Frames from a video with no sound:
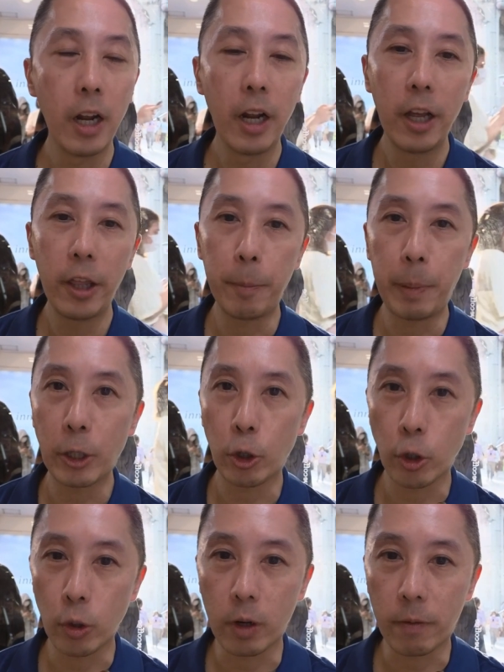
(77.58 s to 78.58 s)
The
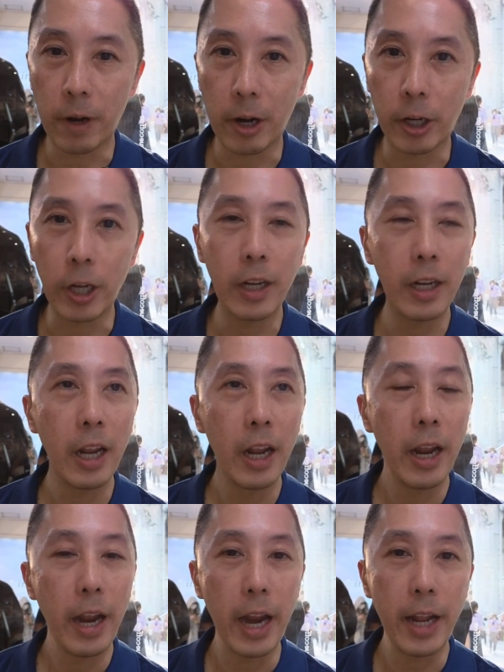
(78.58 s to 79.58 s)
pictures looked very good,
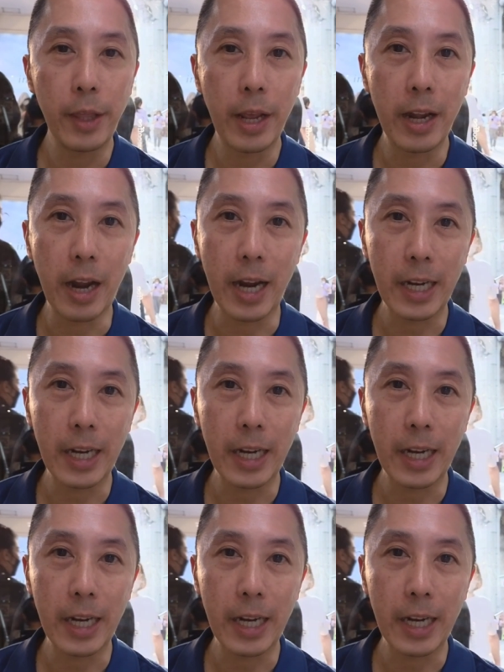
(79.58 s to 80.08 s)
and then I